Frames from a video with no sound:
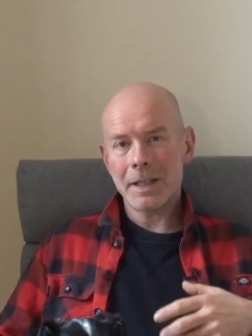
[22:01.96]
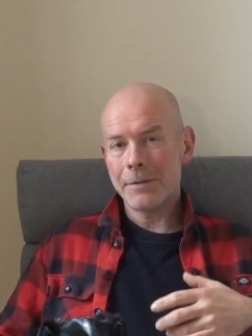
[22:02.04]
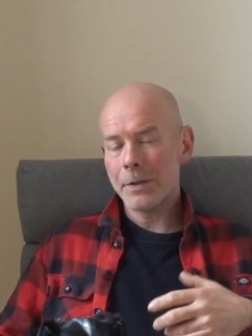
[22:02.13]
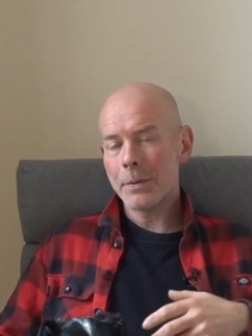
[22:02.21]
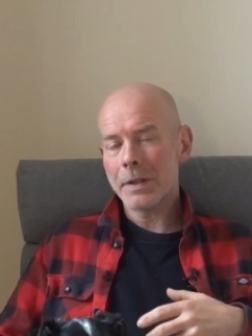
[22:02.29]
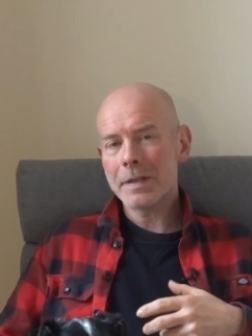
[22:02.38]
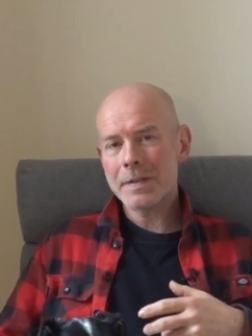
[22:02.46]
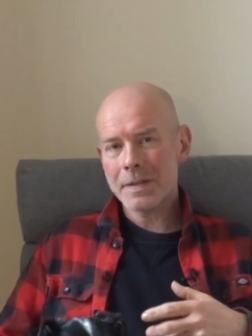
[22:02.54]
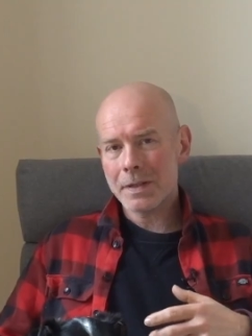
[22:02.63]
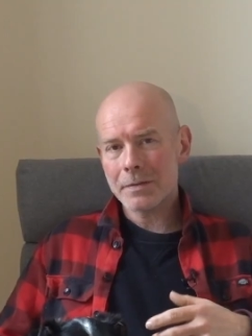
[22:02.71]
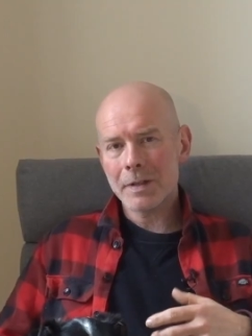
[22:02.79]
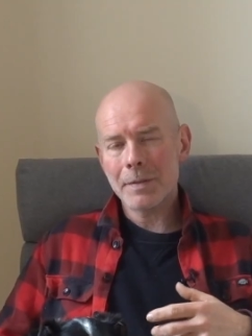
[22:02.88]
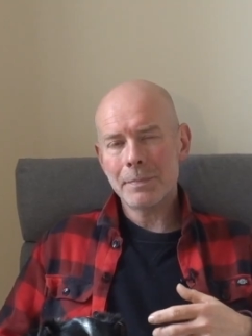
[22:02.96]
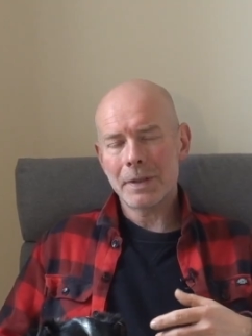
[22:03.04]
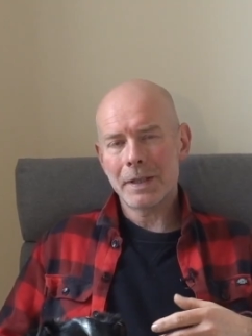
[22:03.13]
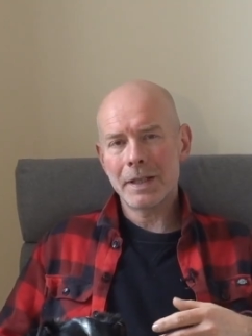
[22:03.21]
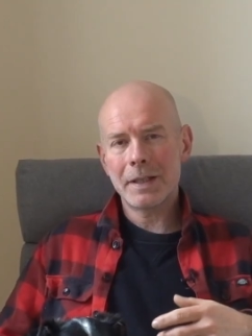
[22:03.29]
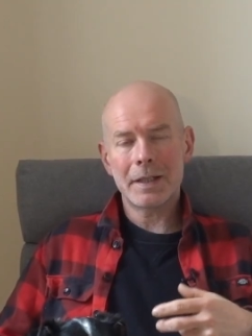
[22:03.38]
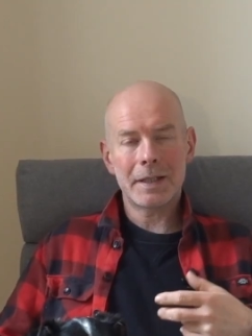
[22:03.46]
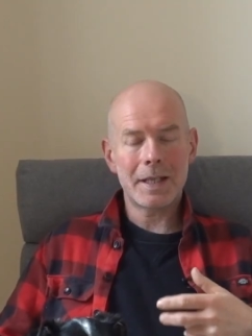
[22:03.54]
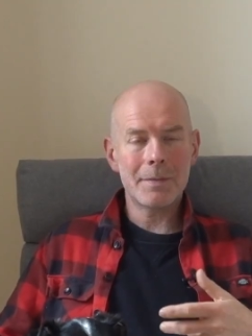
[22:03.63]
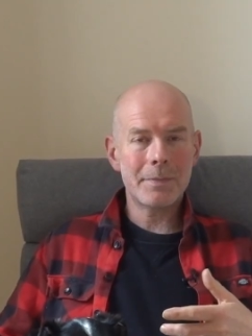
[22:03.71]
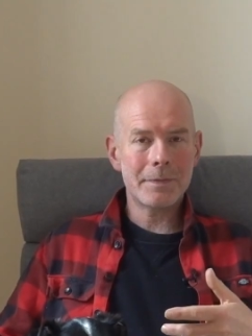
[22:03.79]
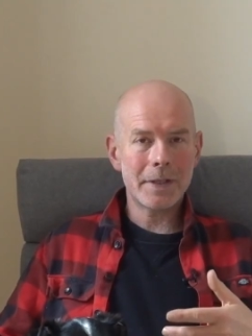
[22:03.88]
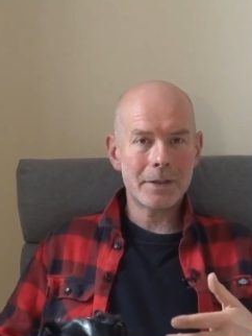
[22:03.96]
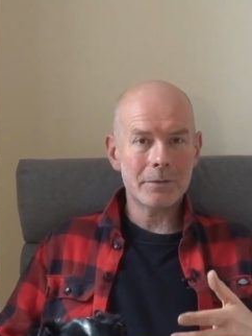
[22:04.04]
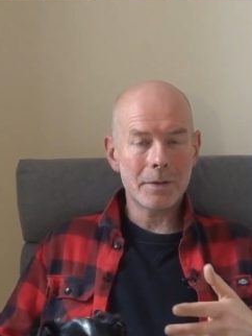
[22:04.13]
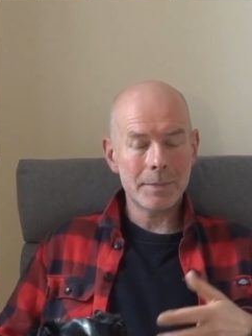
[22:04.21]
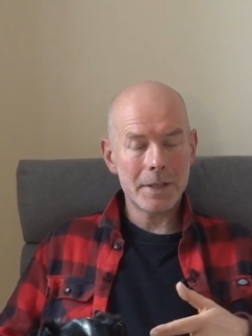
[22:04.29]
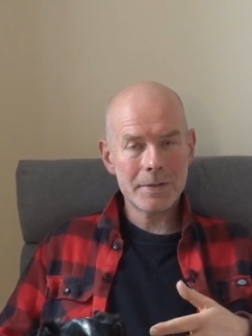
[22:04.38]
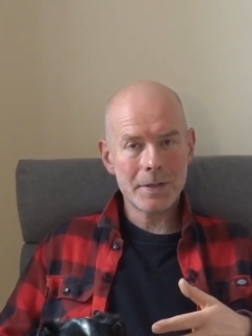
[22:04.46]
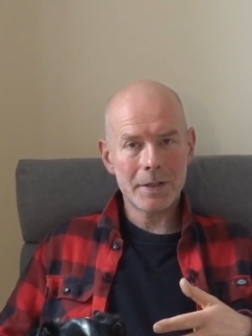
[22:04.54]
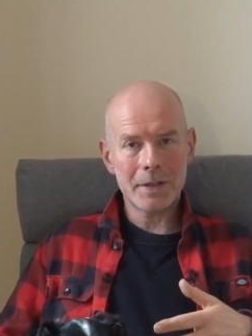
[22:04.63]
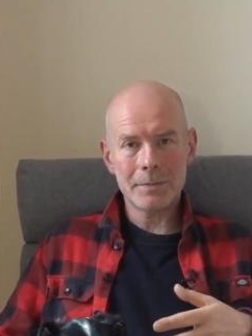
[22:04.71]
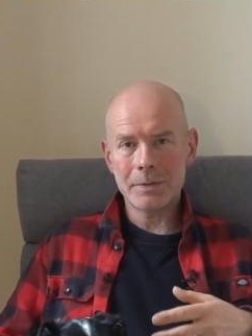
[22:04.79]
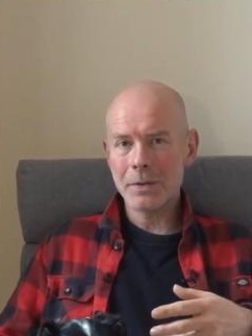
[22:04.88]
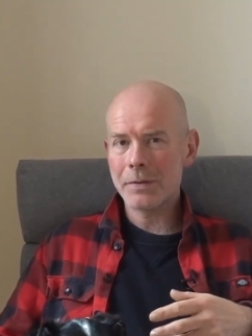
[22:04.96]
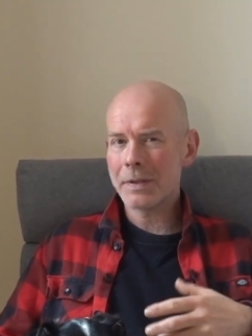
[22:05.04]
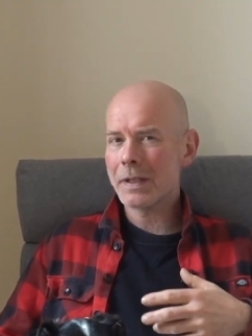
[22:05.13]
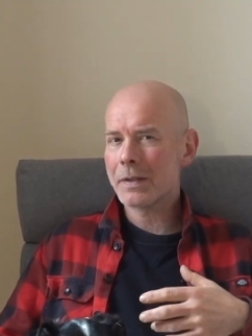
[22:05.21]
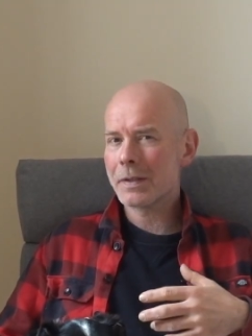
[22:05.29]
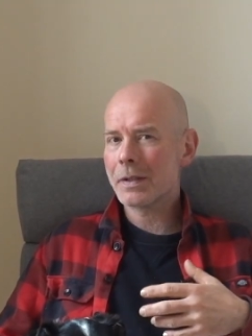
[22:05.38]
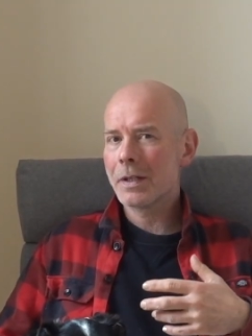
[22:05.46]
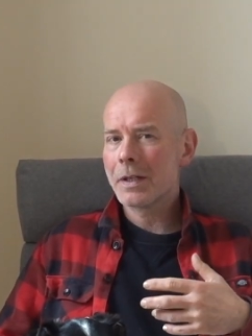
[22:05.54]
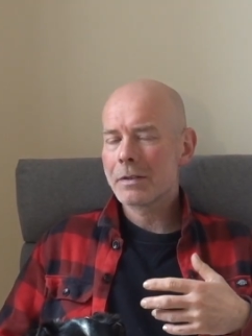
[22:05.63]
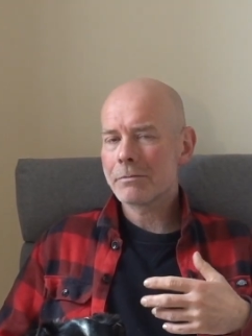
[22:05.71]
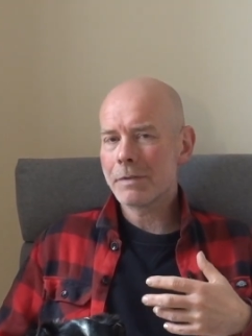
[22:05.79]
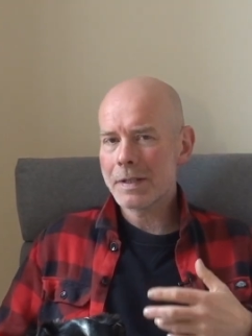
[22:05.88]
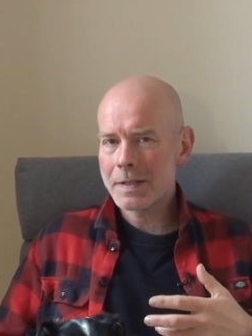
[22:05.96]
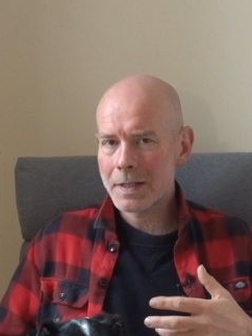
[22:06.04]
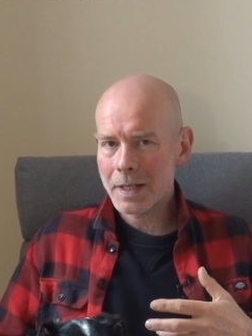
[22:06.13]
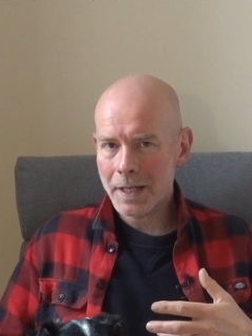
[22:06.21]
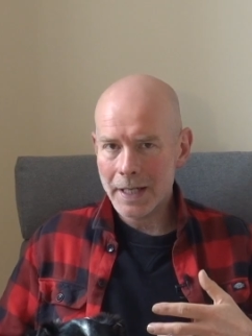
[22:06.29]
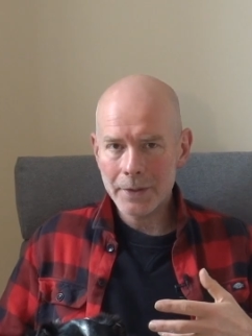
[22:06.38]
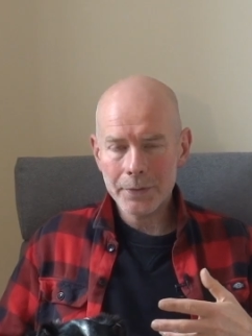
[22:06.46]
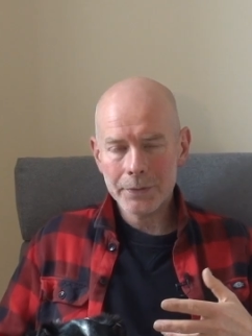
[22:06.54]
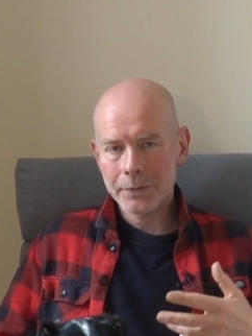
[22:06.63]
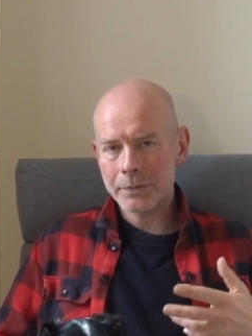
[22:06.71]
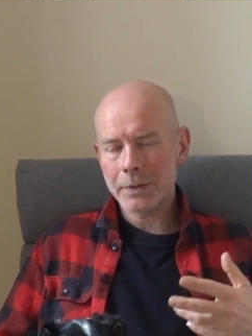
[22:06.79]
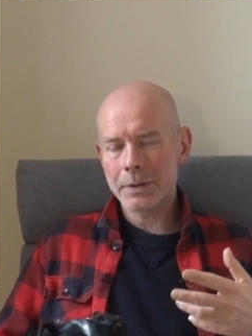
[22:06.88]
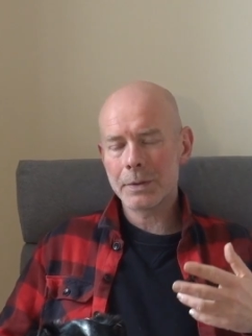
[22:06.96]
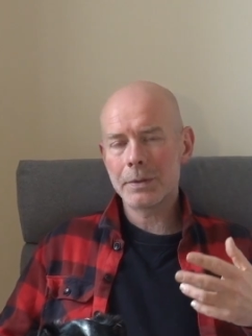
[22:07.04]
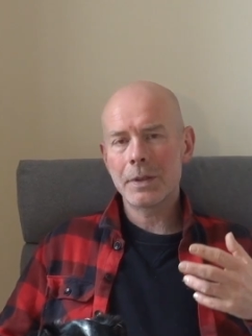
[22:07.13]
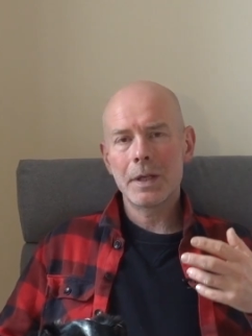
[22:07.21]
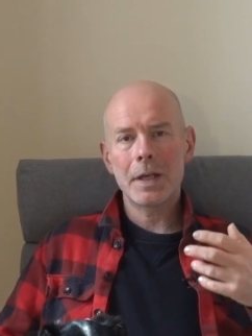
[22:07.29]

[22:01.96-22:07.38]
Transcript: if you are considering buying a camper van or a motorhome and you think that renting it out through